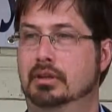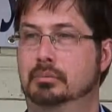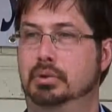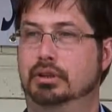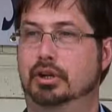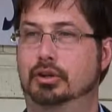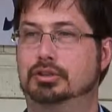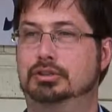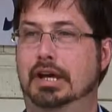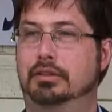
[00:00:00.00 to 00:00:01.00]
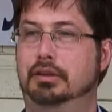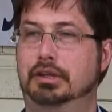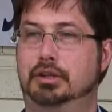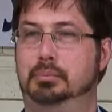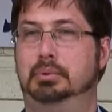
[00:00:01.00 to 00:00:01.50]
but there is
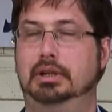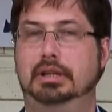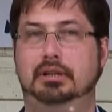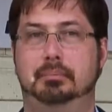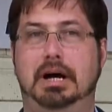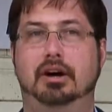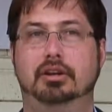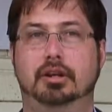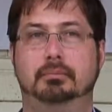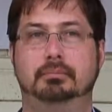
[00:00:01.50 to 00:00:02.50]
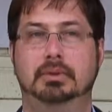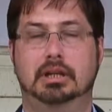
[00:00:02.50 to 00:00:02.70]
nothing complete about him.